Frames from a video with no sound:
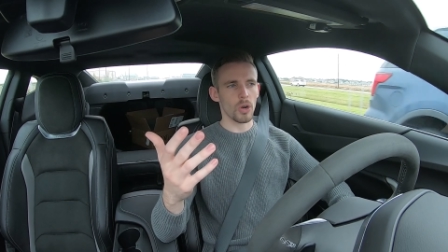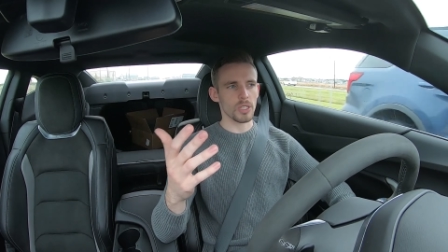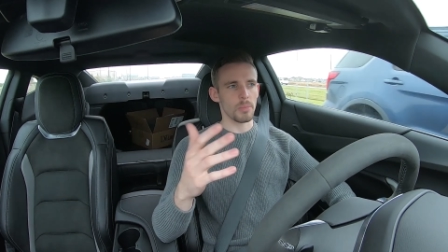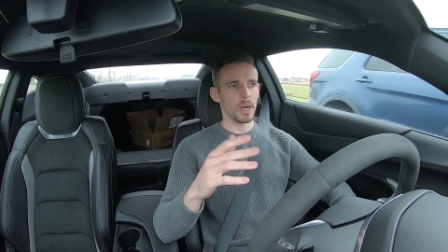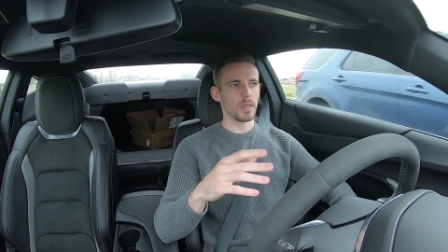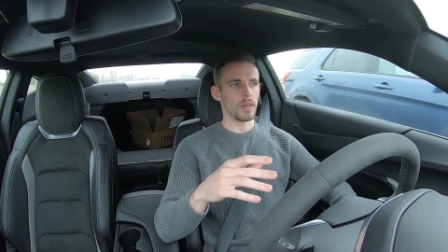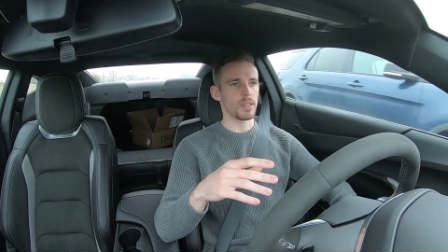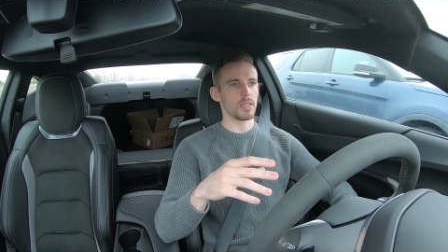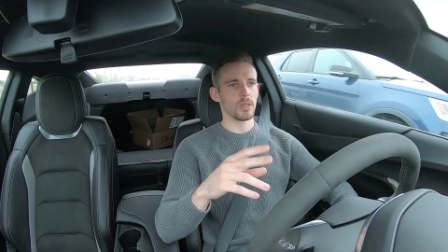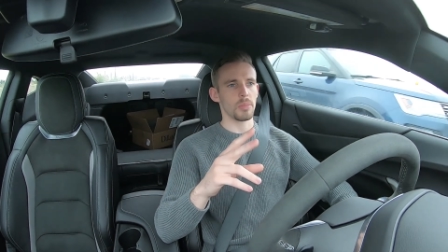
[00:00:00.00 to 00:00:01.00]
cars it might not
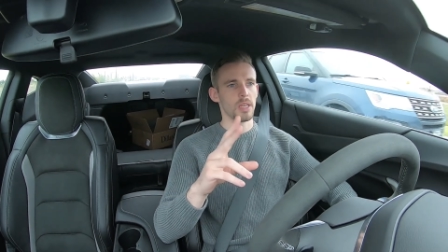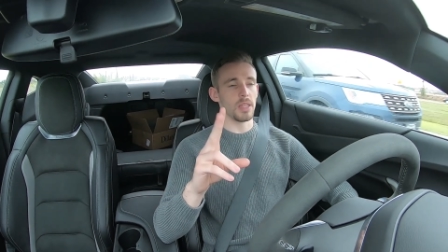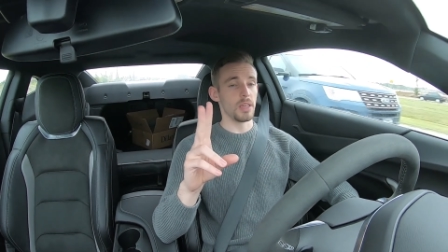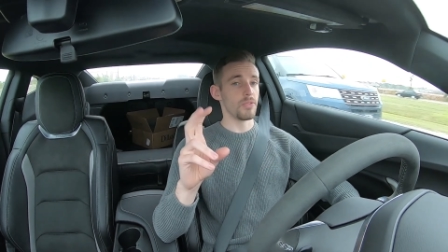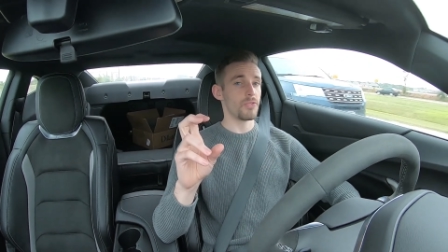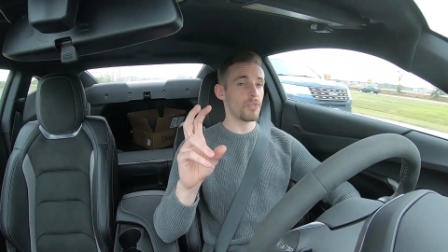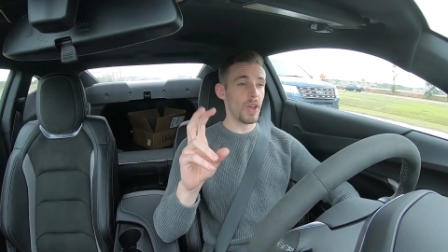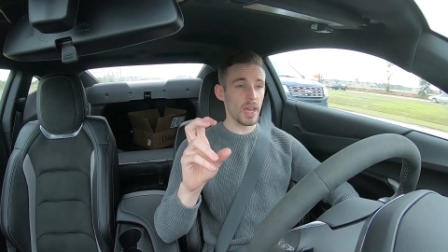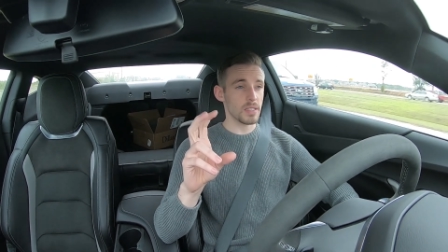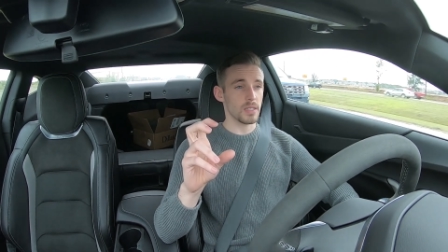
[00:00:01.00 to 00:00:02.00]
necessarily be the
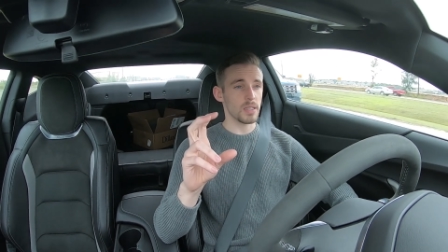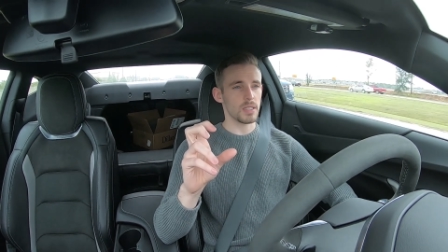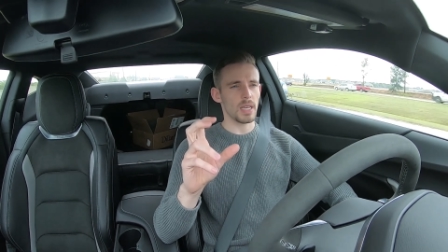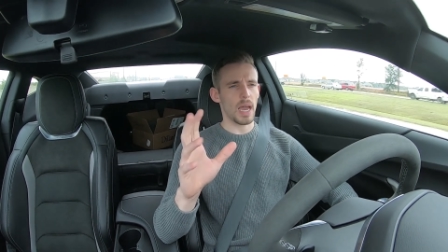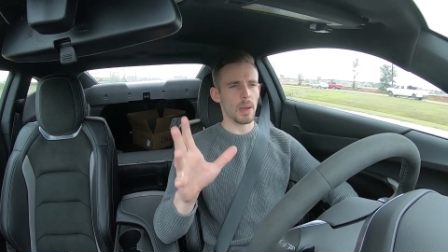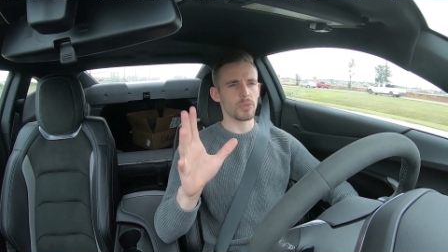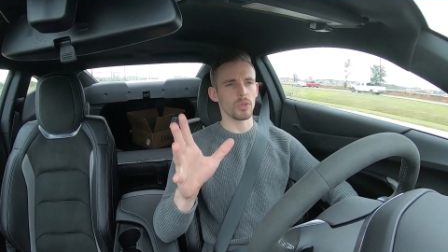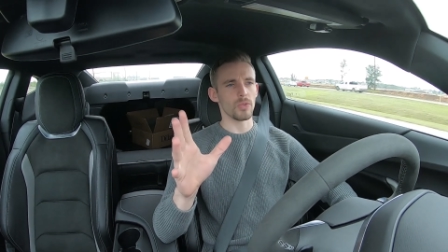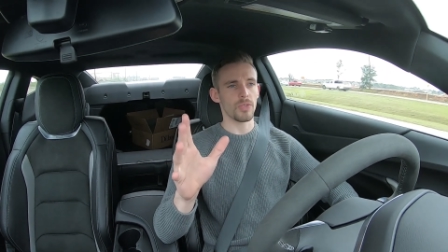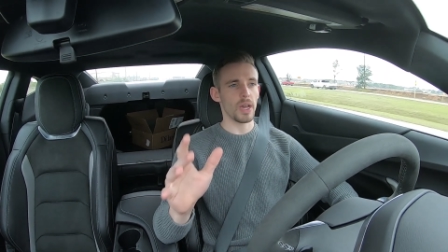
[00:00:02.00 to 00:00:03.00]
fastest, the
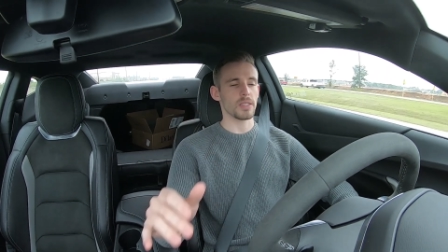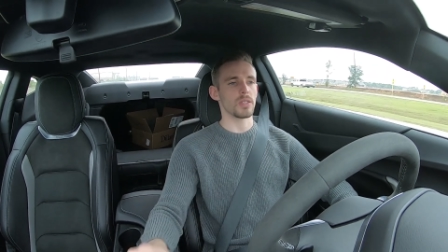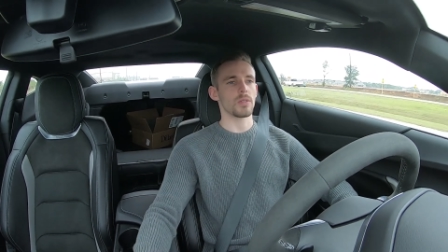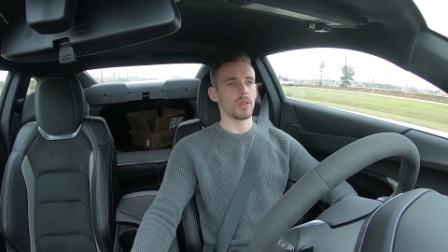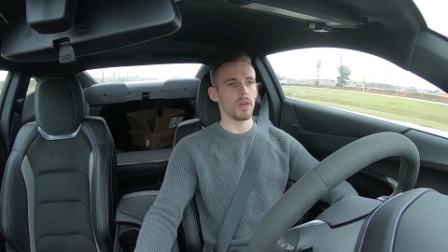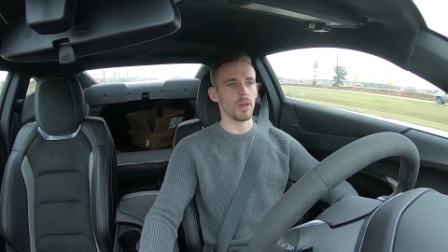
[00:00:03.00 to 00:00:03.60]
absolute fastest